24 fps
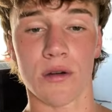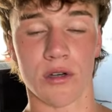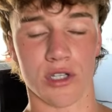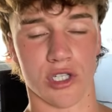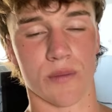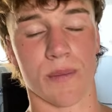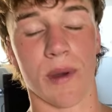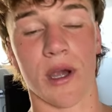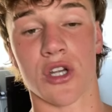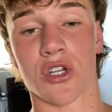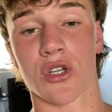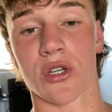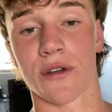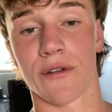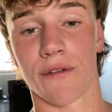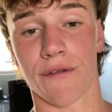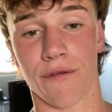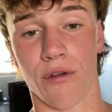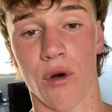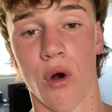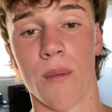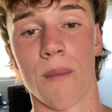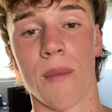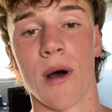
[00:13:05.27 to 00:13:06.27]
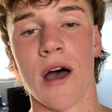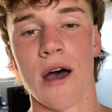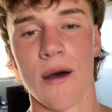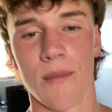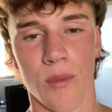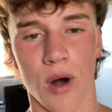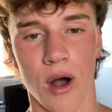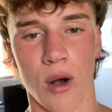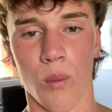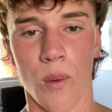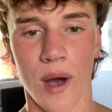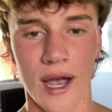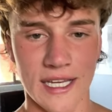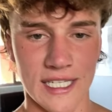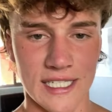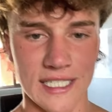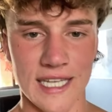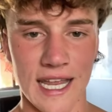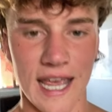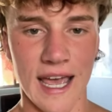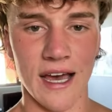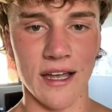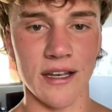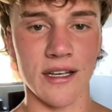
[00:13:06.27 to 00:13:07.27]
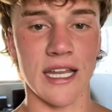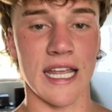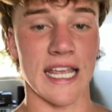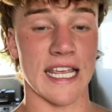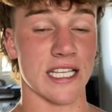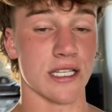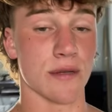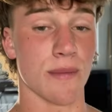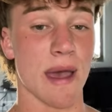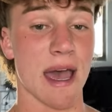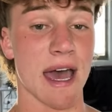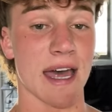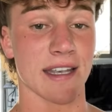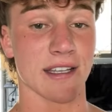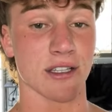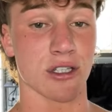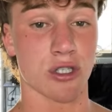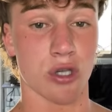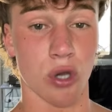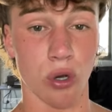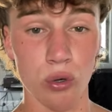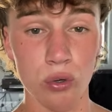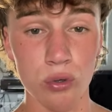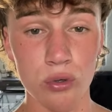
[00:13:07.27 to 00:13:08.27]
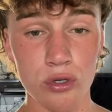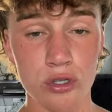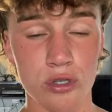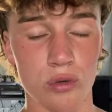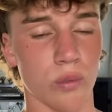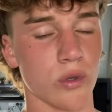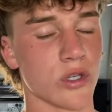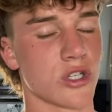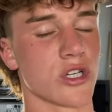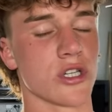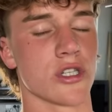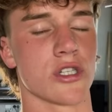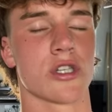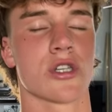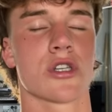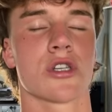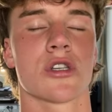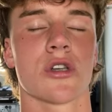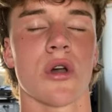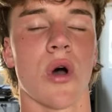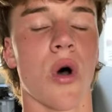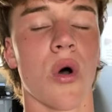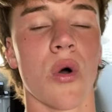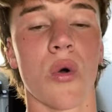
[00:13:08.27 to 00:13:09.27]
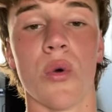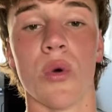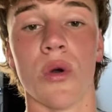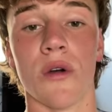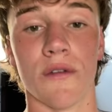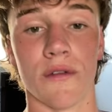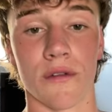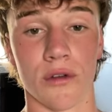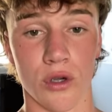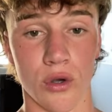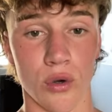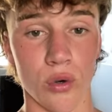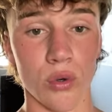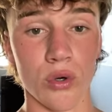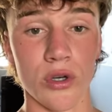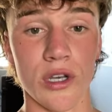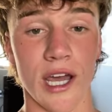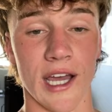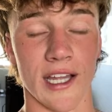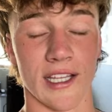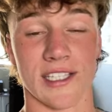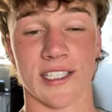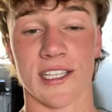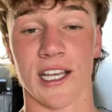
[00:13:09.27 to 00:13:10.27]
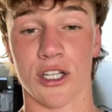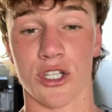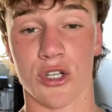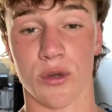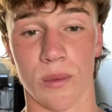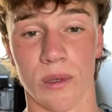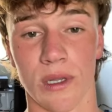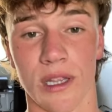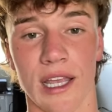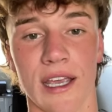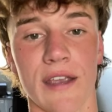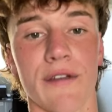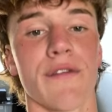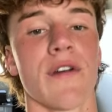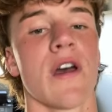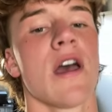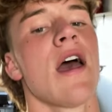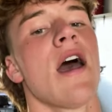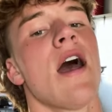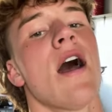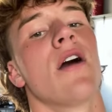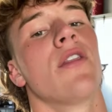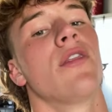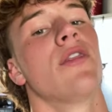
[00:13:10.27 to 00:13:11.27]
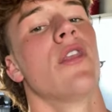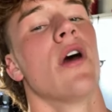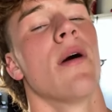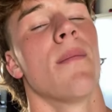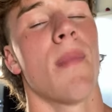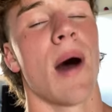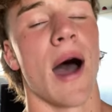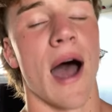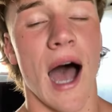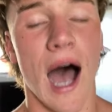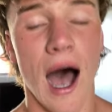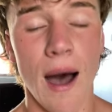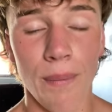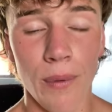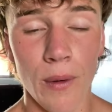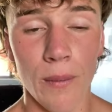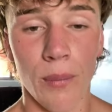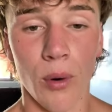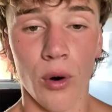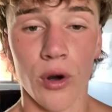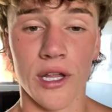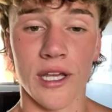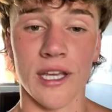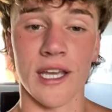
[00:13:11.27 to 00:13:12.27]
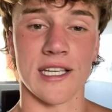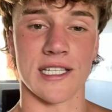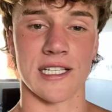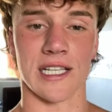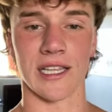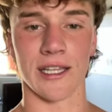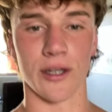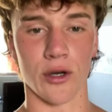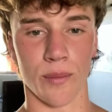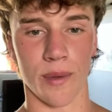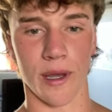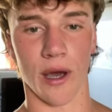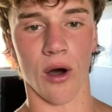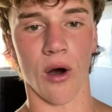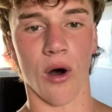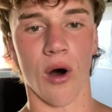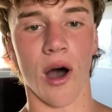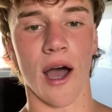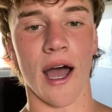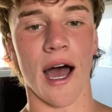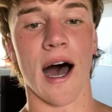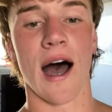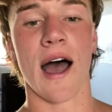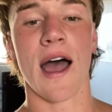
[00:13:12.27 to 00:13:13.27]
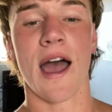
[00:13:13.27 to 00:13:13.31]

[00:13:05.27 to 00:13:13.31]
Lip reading: especially from my waist down, is about 2s, which is so good and such a relief. That my upper body is a little bit higher.